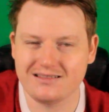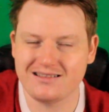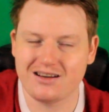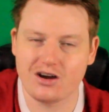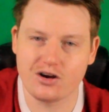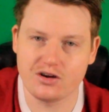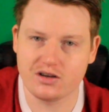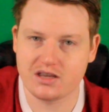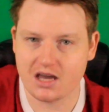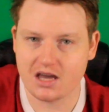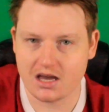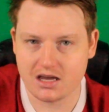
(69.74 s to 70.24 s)

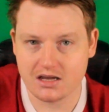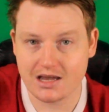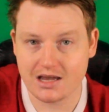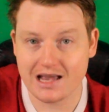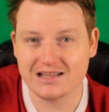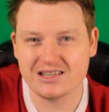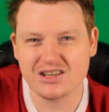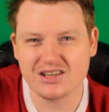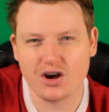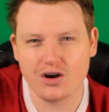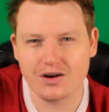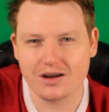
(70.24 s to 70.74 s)
okay.
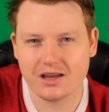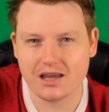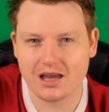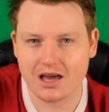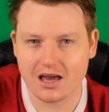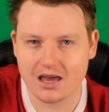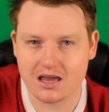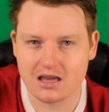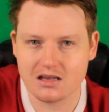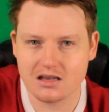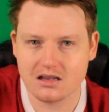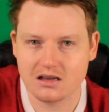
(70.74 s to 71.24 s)
It's
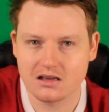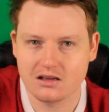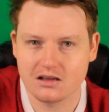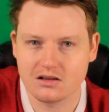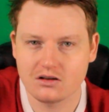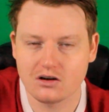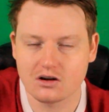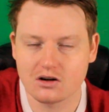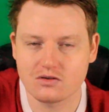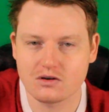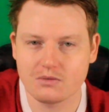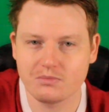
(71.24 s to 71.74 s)
okay
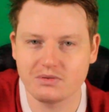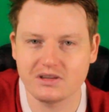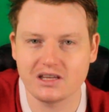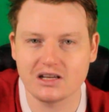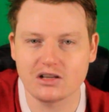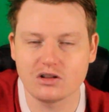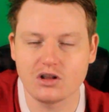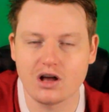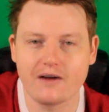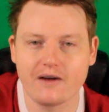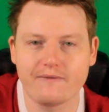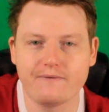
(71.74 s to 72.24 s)
on Rugby
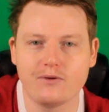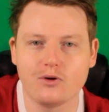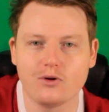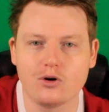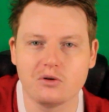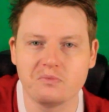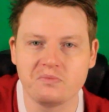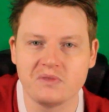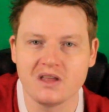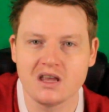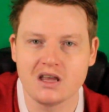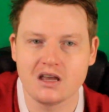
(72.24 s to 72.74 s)
League Live
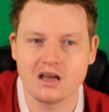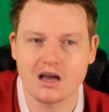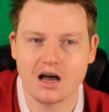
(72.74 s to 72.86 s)
4.